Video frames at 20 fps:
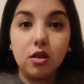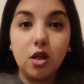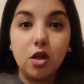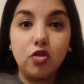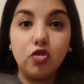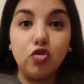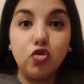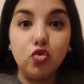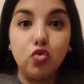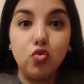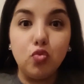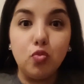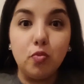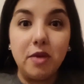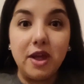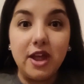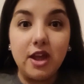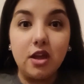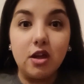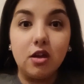To
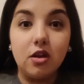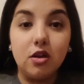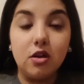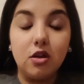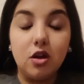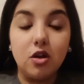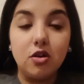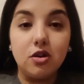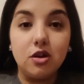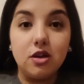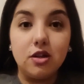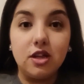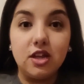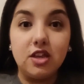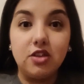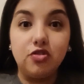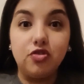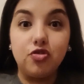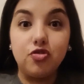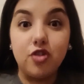make
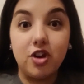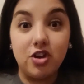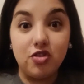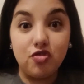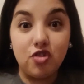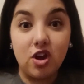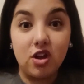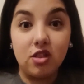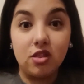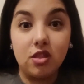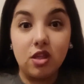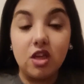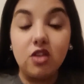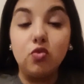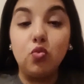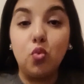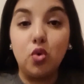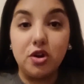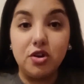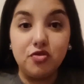his train tracks, his
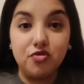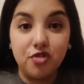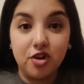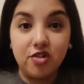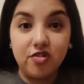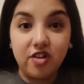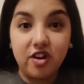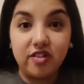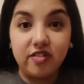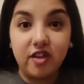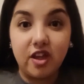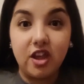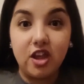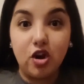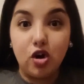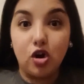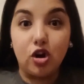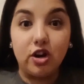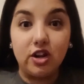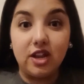wooden train tracks that he
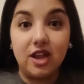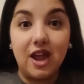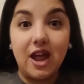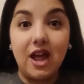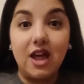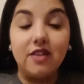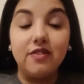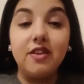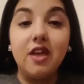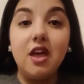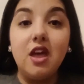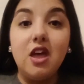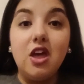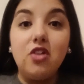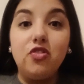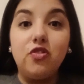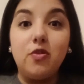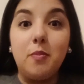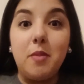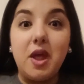currently has,
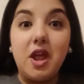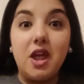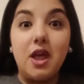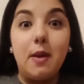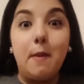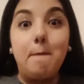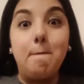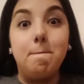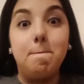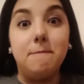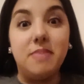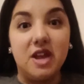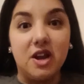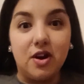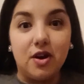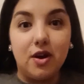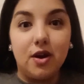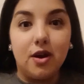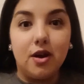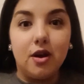to make it
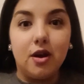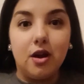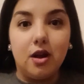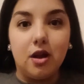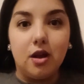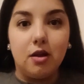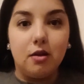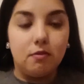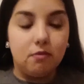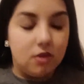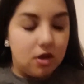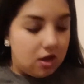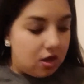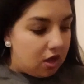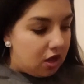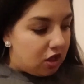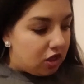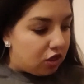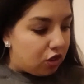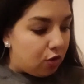bigger.
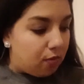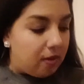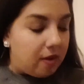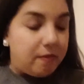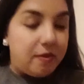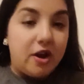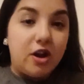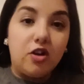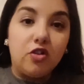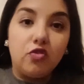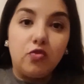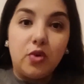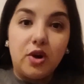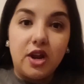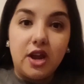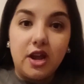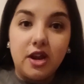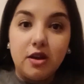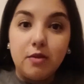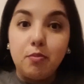So my parents went
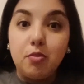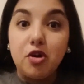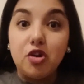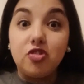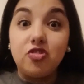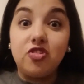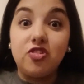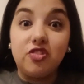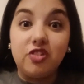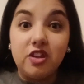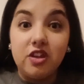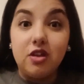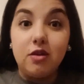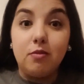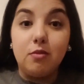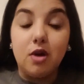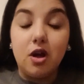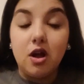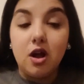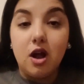ahead and purchased
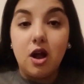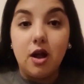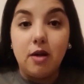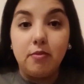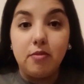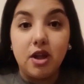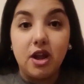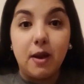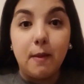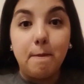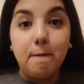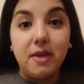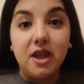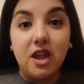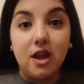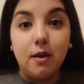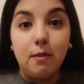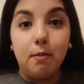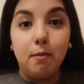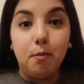him like a
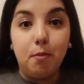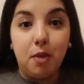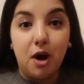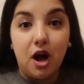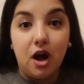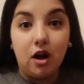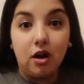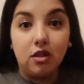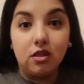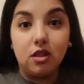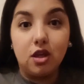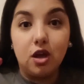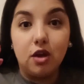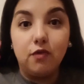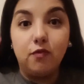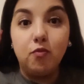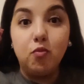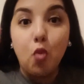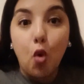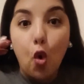big box
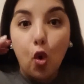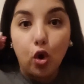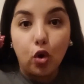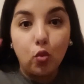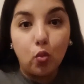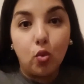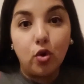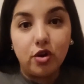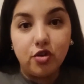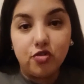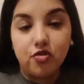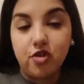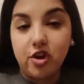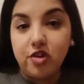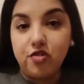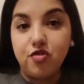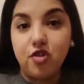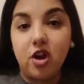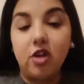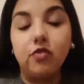of more wooden train
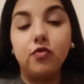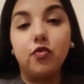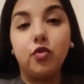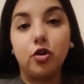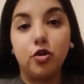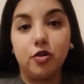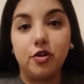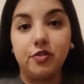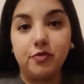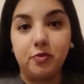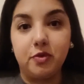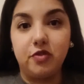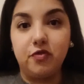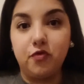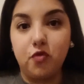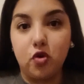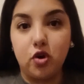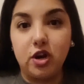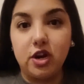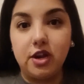tracks for Christmas
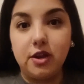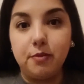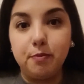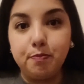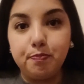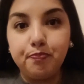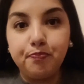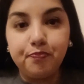for him.